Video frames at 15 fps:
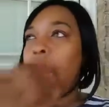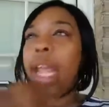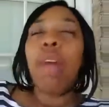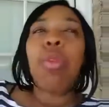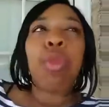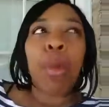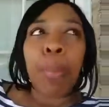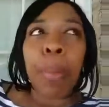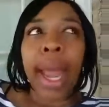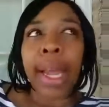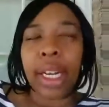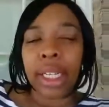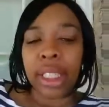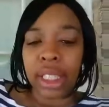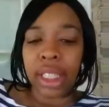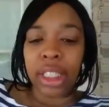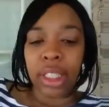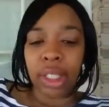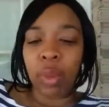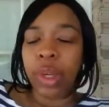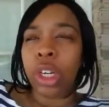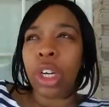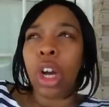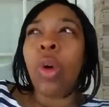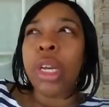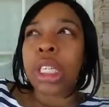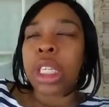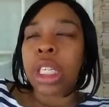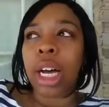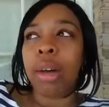If we're paying attention, we know
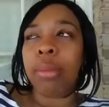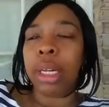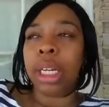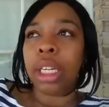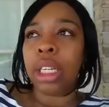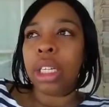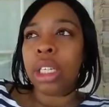he's coming.